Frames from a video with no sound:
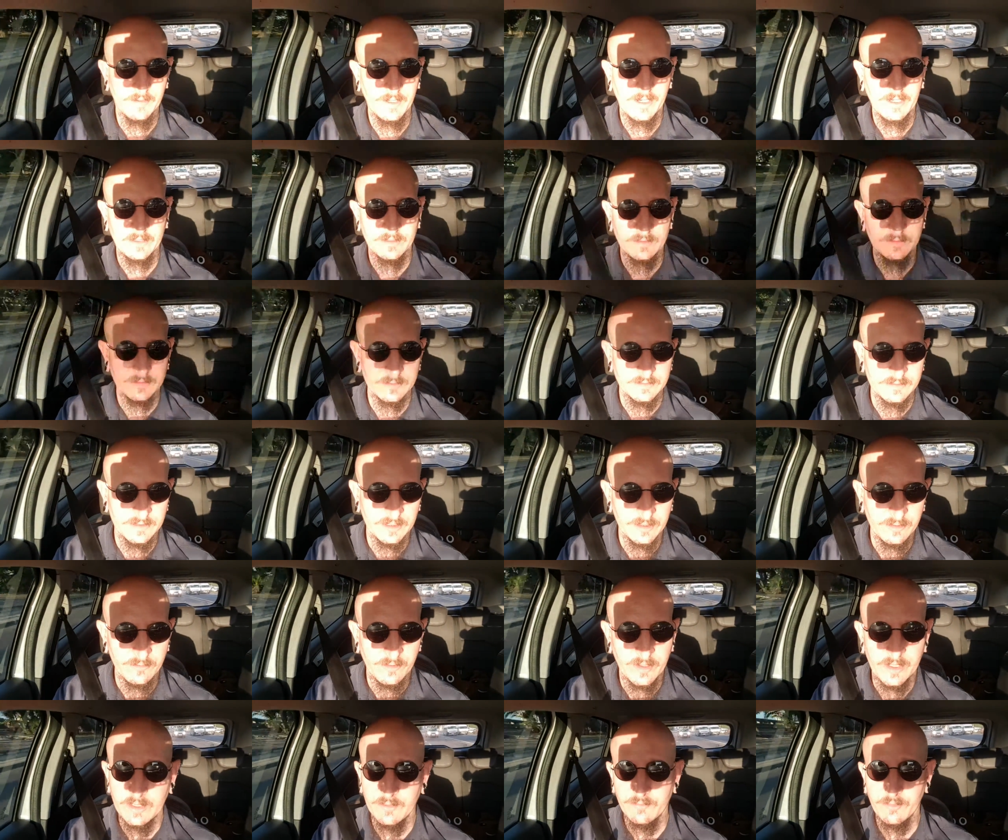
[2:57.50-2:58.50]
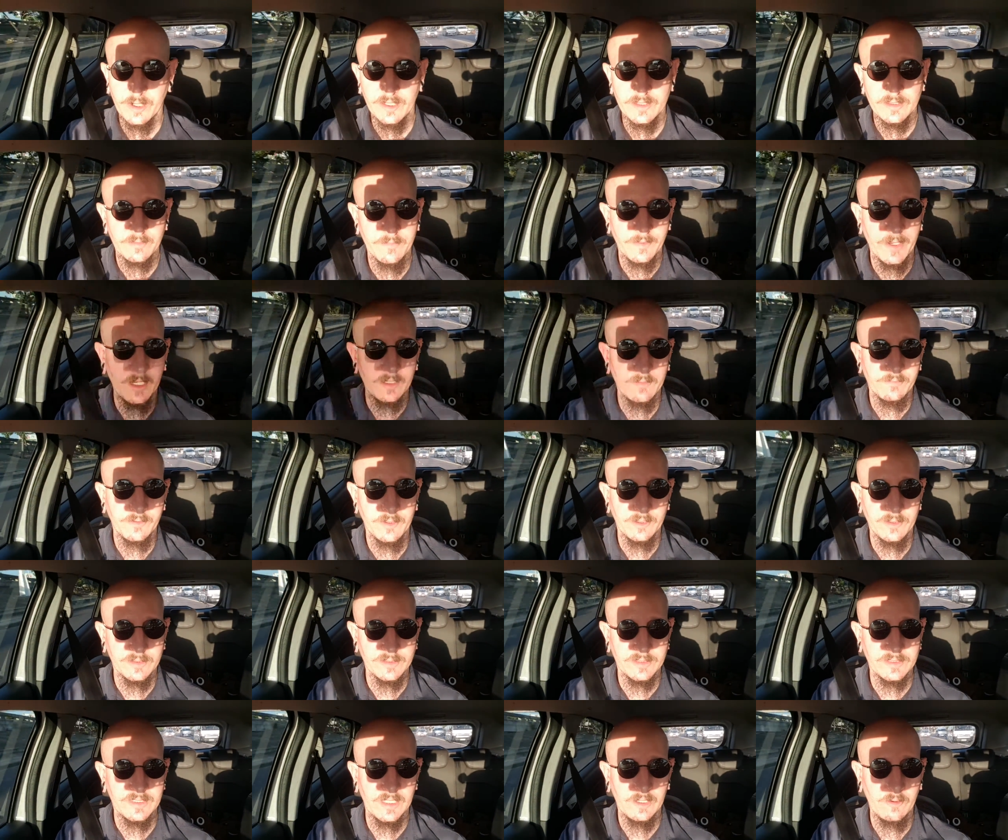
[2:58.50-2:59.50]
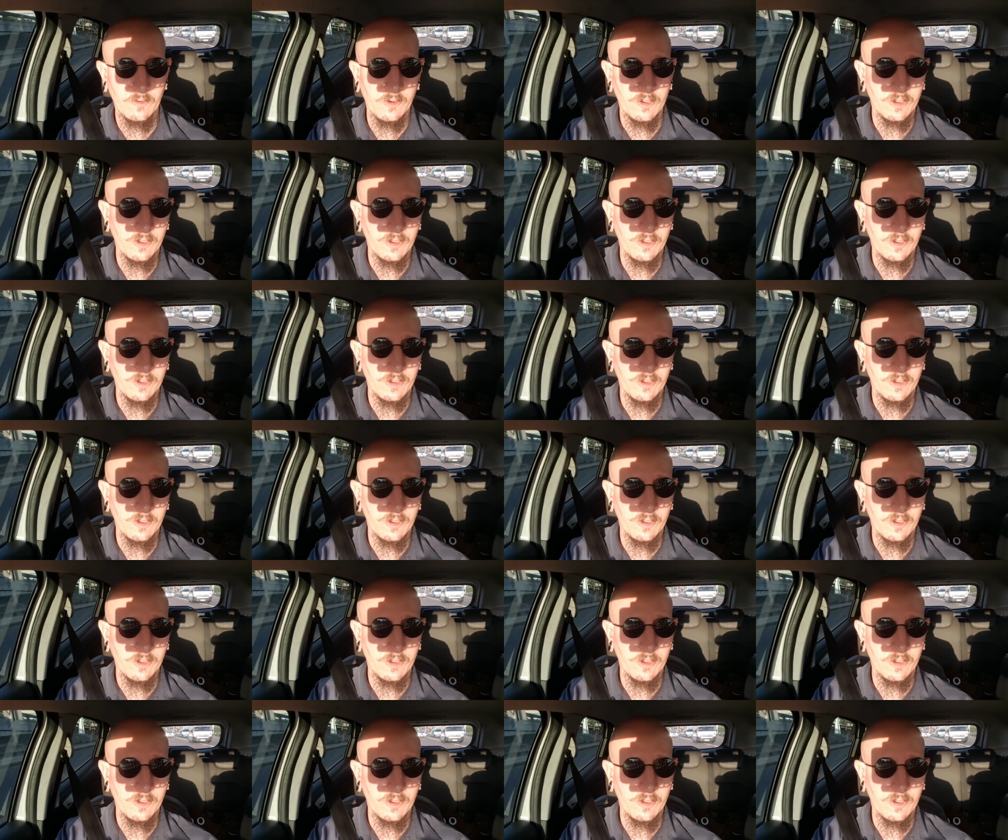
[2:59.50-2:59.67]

I didn't really break the bank because they